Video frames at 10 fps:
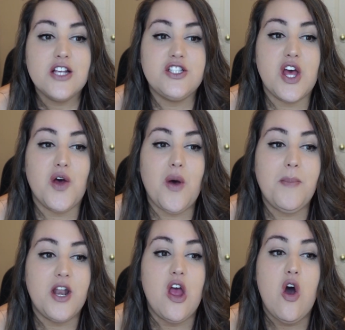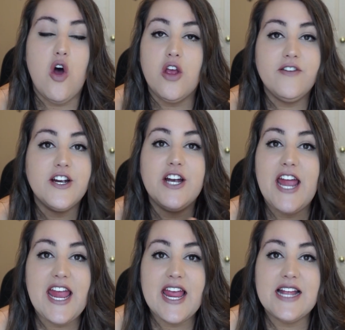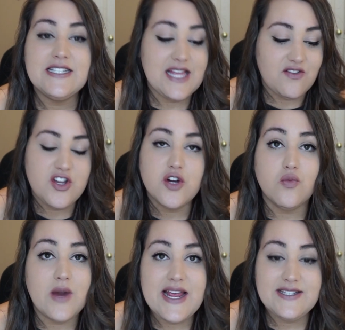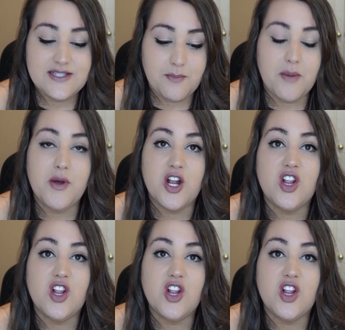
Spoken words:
So put it all over your hands, even your wrist, but put